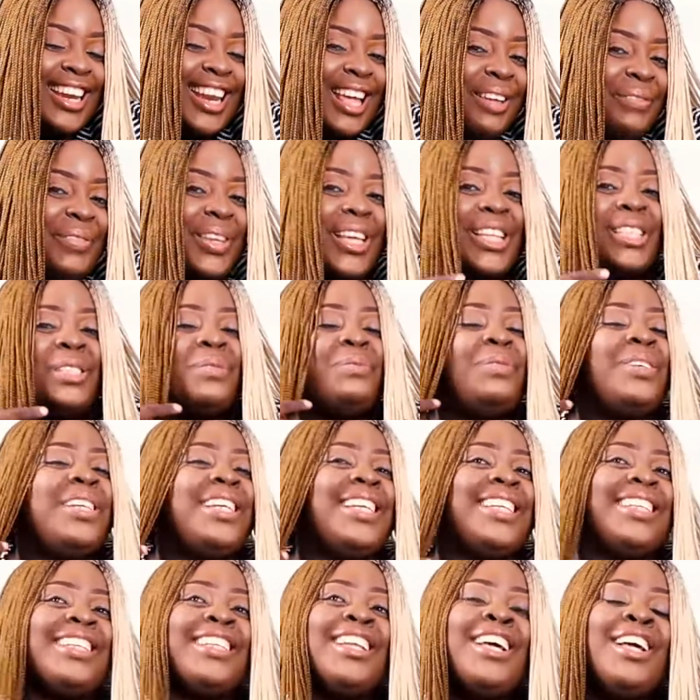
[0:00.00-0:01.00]
Let me
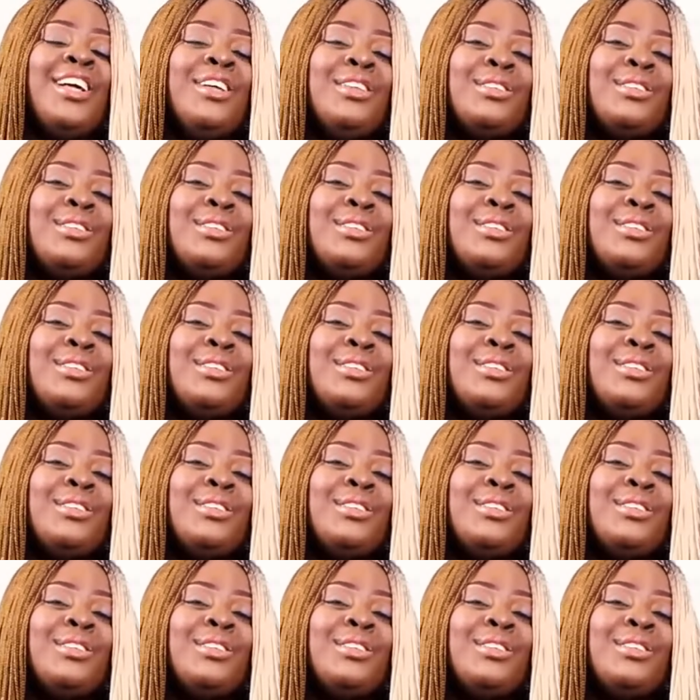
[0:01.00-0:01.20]
explain.